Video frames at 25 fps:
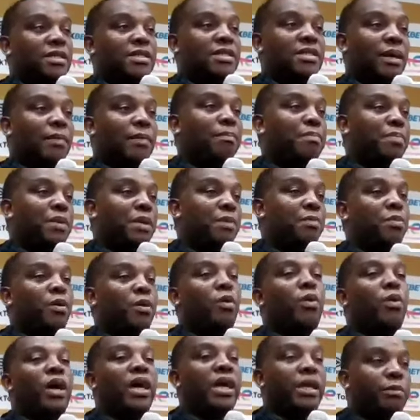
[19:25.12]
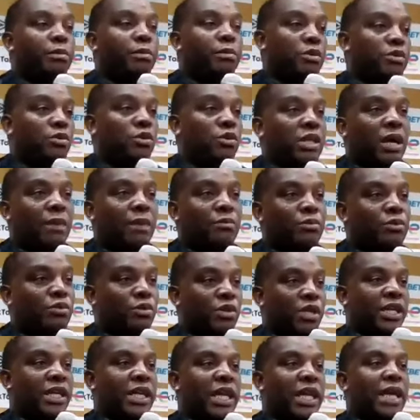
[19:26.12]
some people were able to come
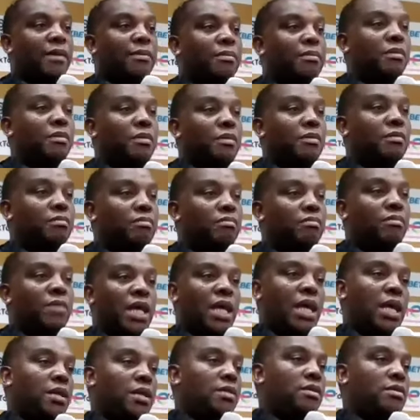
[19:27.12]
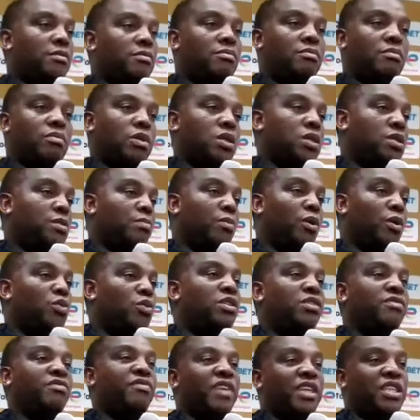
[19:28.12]
to the game, that was
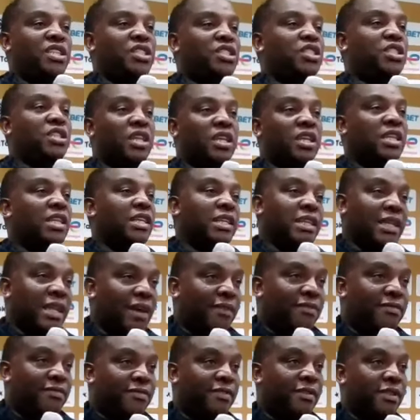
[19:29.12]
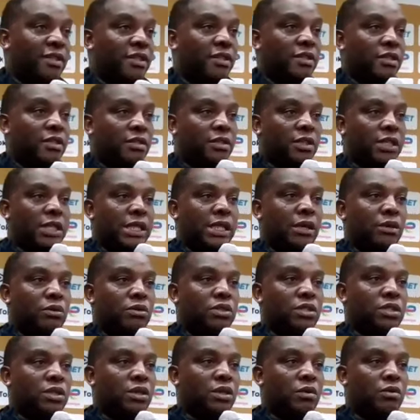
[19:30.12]
motivational enough, you
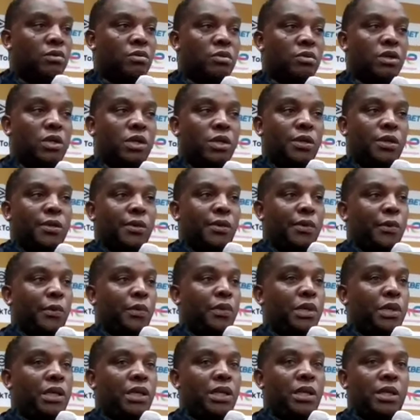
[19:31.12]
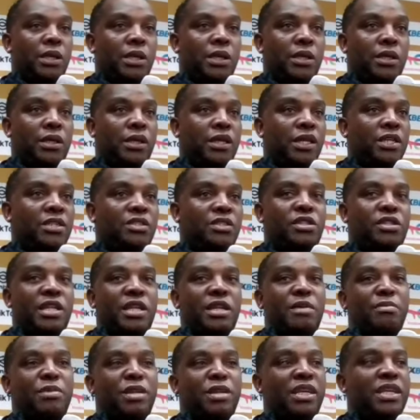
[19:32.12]
know. So we
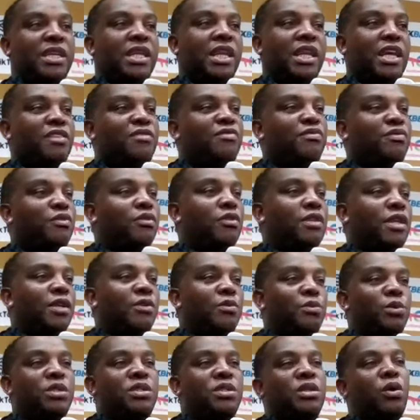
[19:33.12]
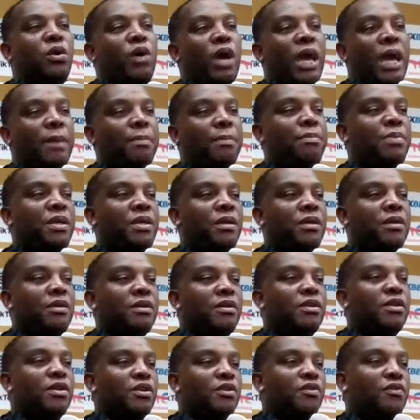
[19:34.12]
extremely grateful and we're so happy
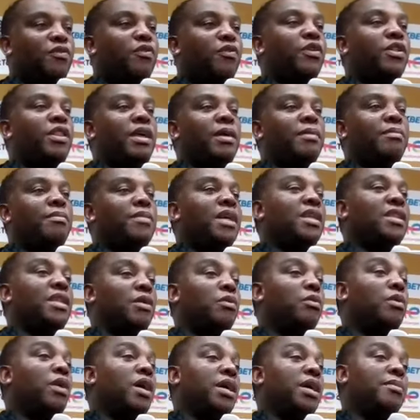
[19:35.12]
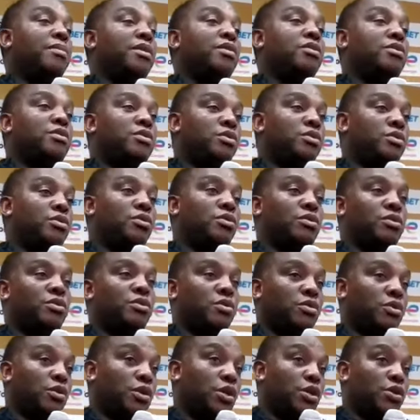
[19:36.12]
for them that they were able to
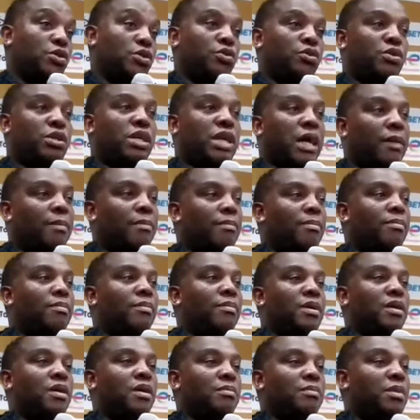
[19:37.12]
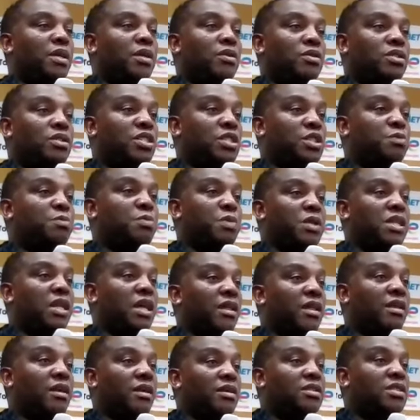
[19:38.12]
to come because it's
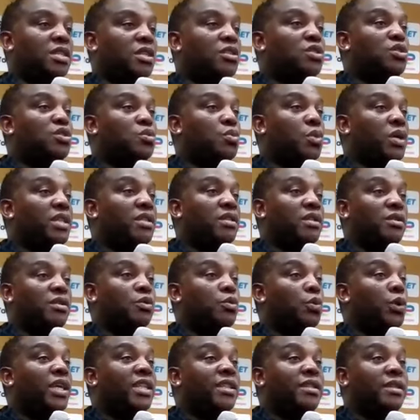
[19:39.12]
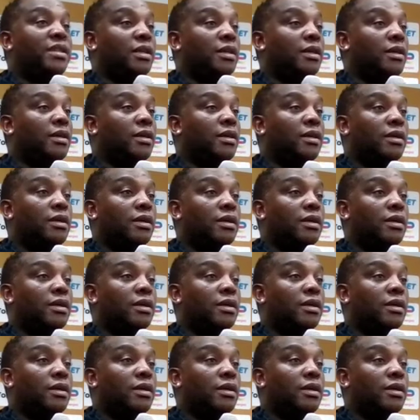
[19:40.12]
been I think since 2020